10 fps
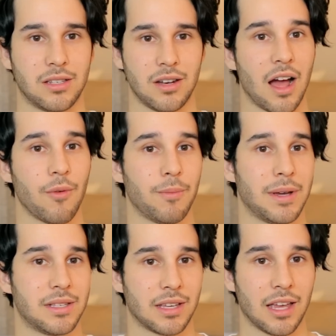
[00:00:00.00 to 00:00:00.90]
that's not what
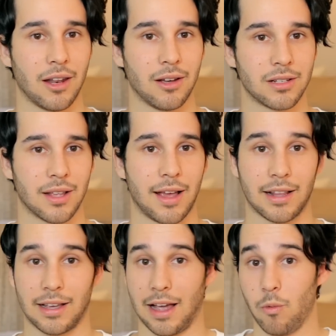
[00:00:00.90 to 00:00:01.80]
my skin looks
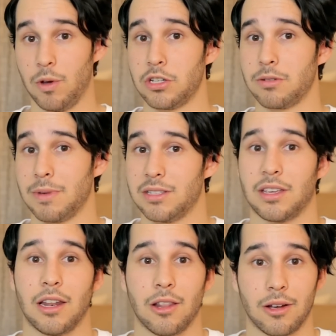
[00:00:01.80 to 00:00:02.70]
like. Like, I wish my
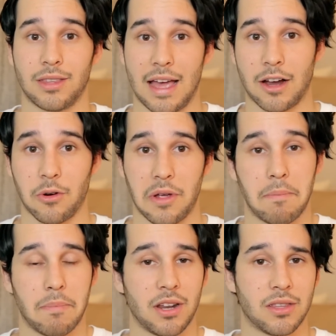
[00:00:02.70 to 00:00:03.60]
skin looked that
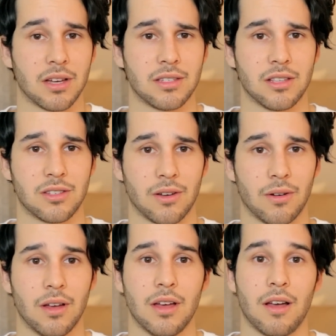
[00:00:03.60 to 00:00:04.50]
great, but it doesn't.
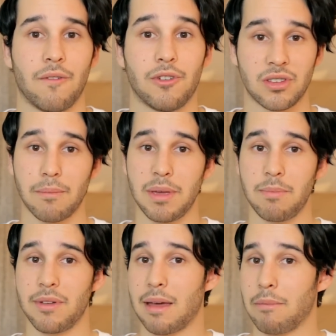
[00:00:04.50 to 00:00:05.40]
So for some
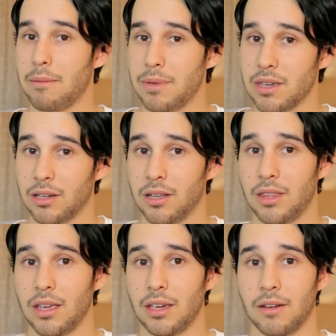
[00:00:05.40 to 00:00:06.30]
people that may be a good
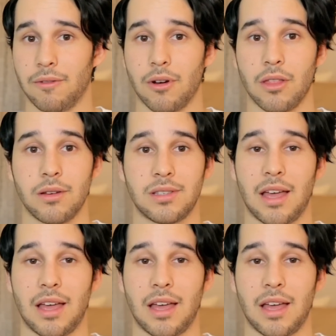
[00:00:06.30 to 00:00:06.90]
thing, and for others